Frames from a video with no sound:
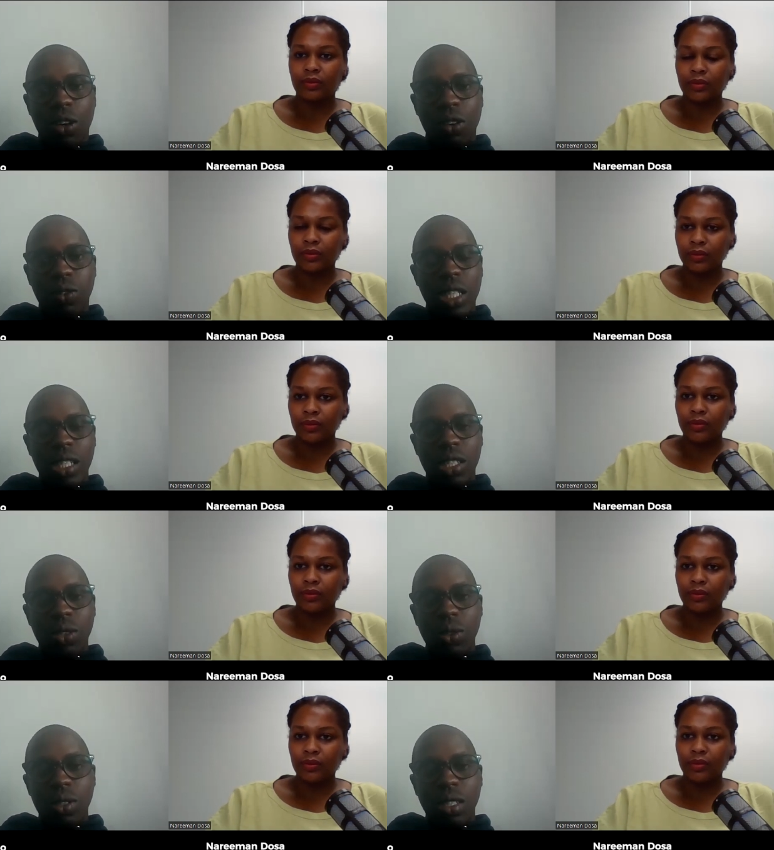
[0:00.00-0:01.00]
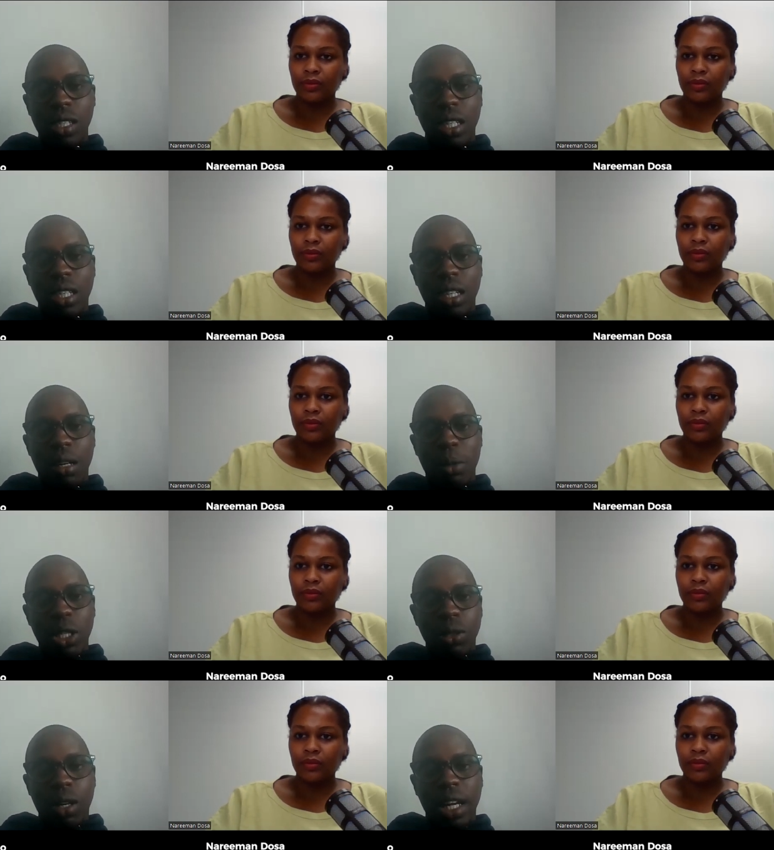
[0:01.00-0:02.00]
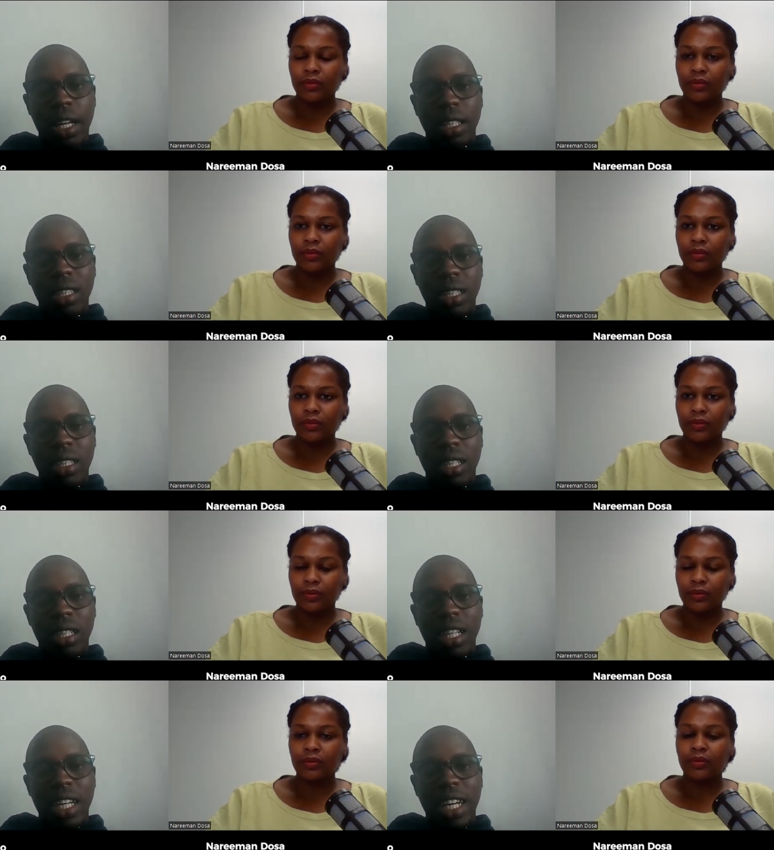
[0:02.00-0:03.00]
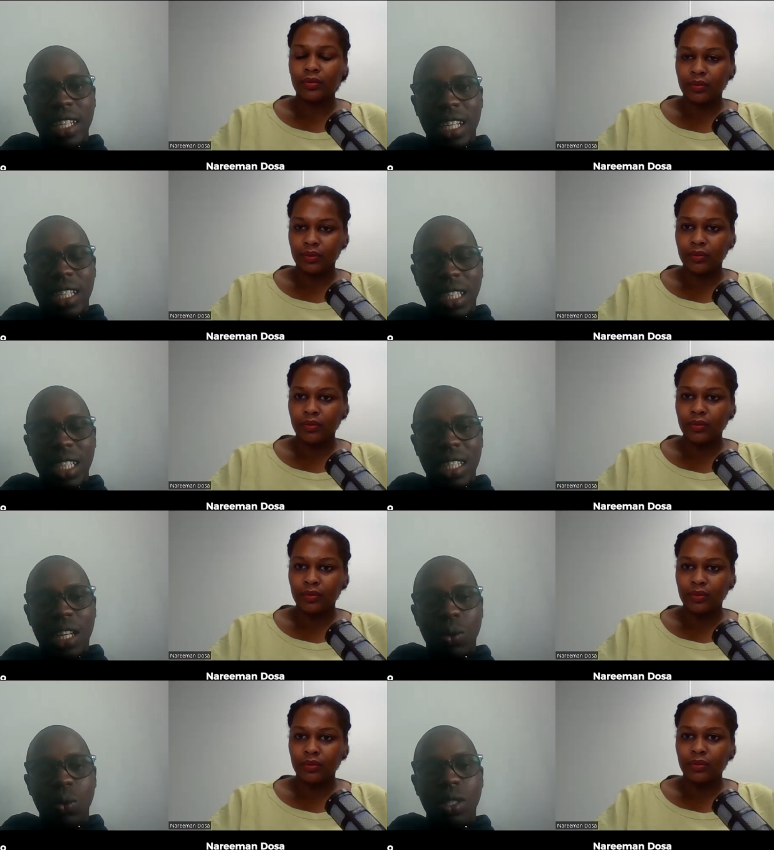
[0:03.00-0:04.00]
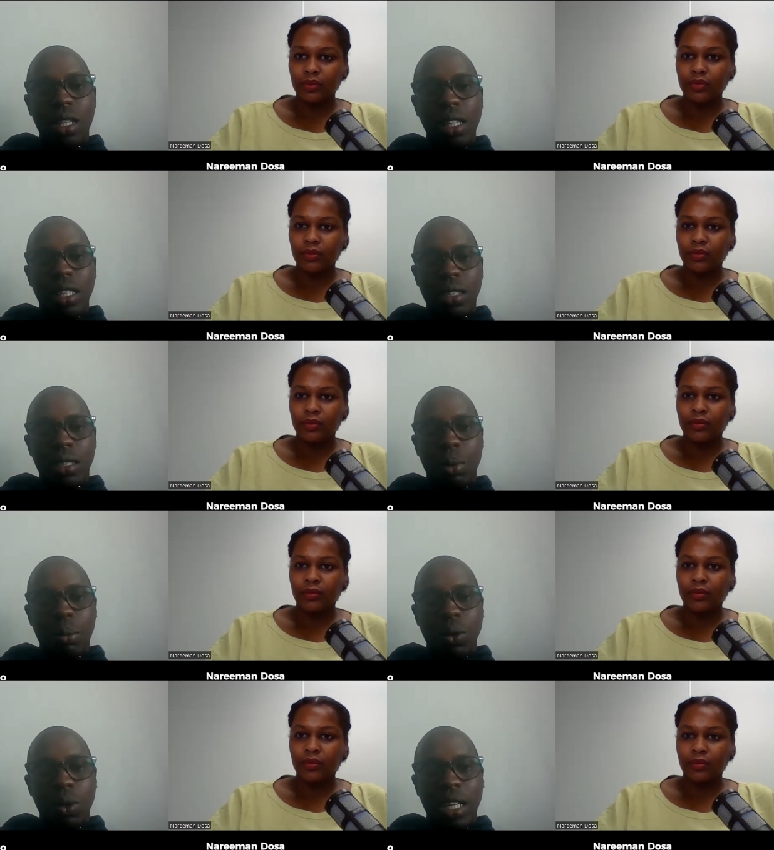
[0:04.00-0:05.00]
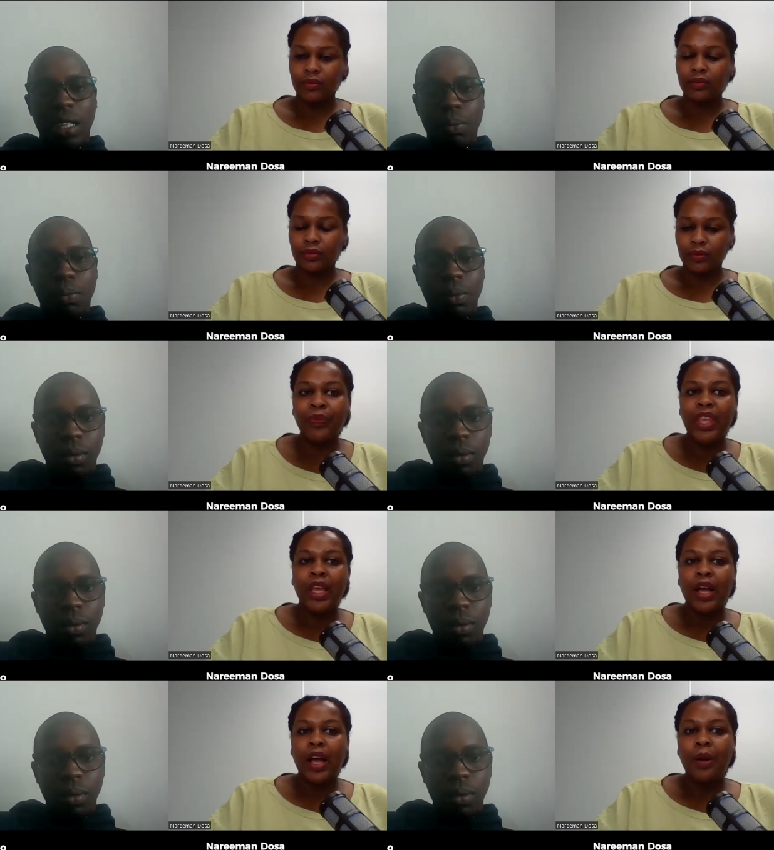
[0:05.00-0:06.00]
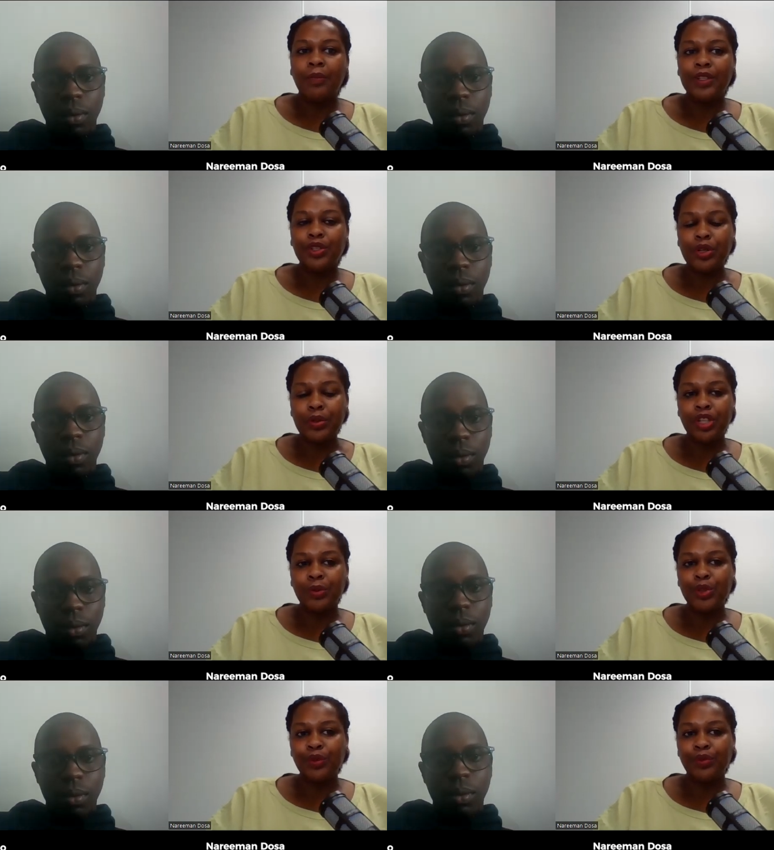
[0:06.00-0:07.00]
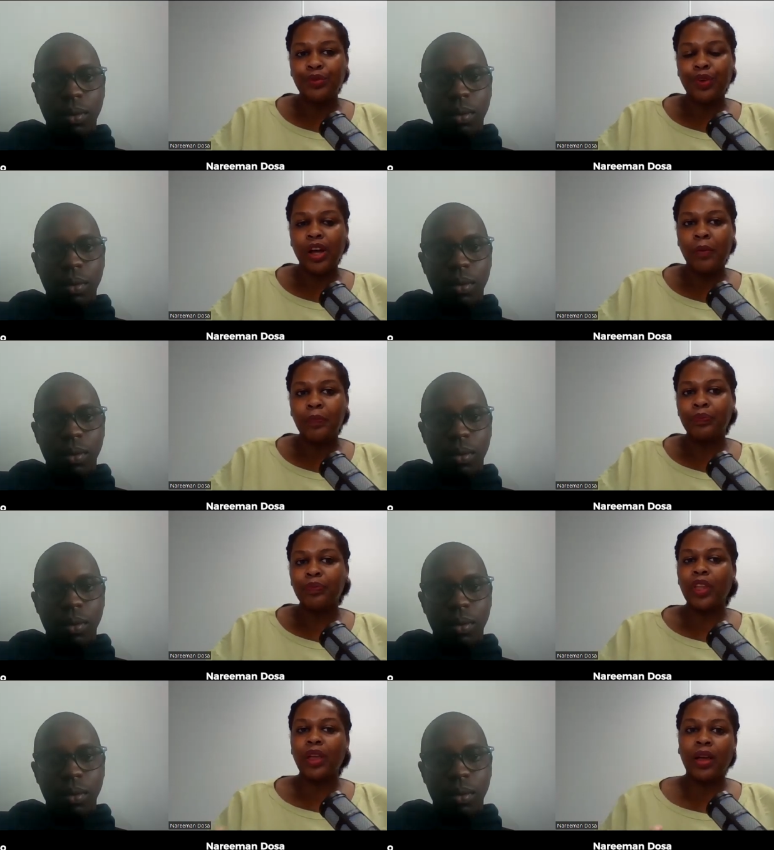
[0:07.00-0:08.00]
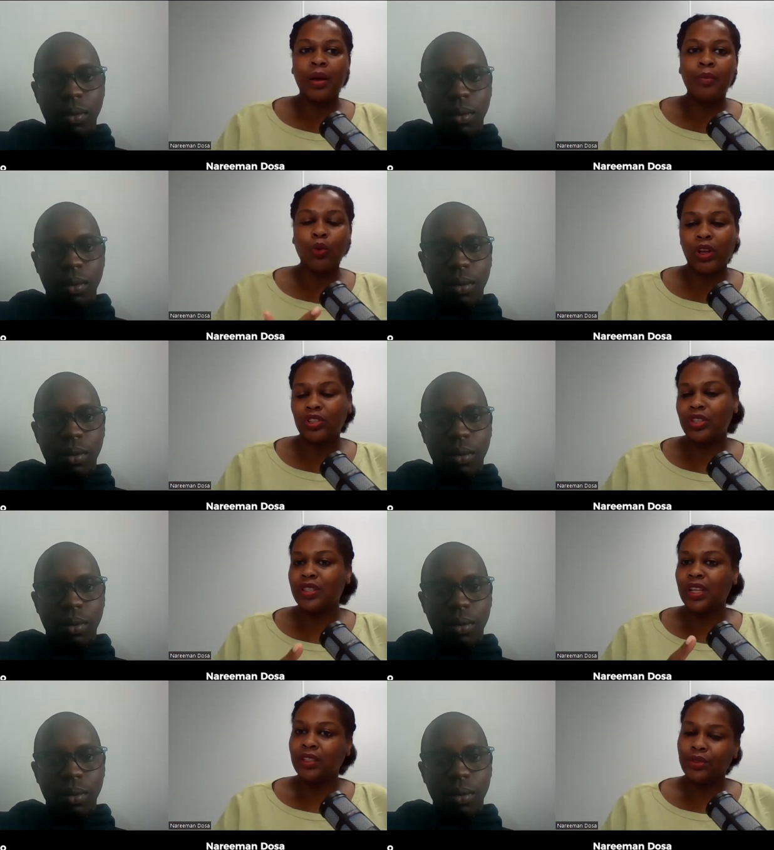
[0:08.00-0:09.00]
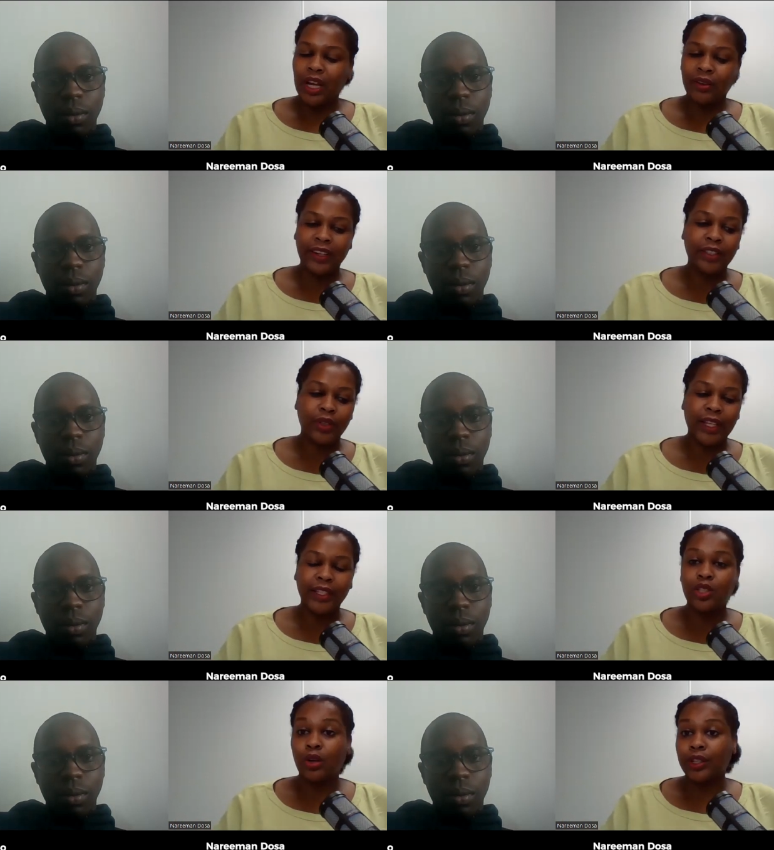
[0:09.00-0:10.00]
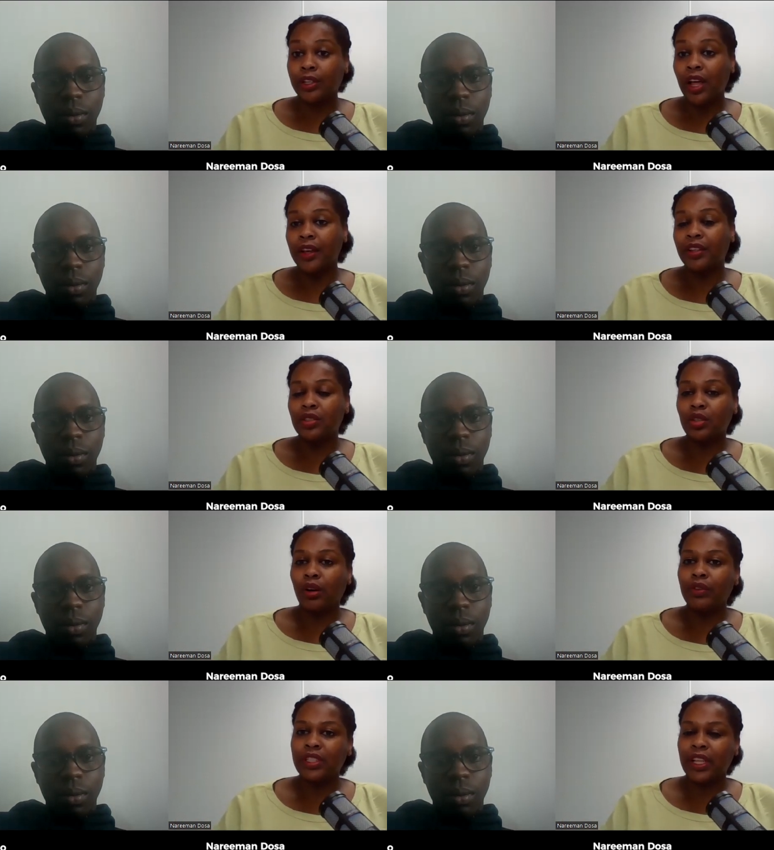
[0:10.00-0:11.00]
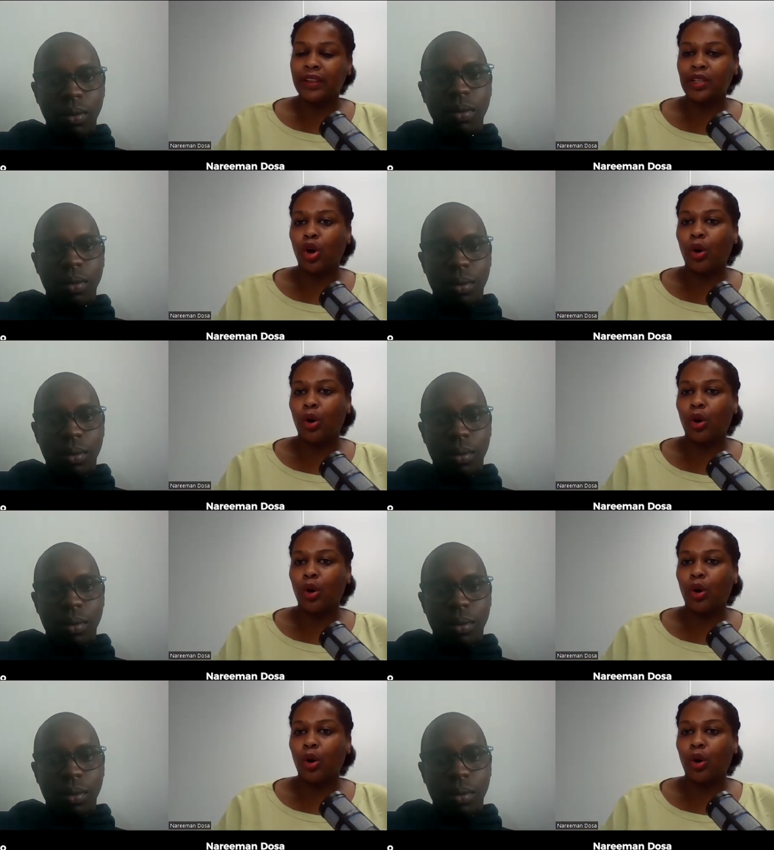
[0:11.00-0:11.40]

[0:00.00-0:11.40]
Speaker 1: conflict issues, mental health, and just things that would really interest people to learn.
Speaker 2: Um, so in terms of um, um, questions that directly related to our clients, so obviously as a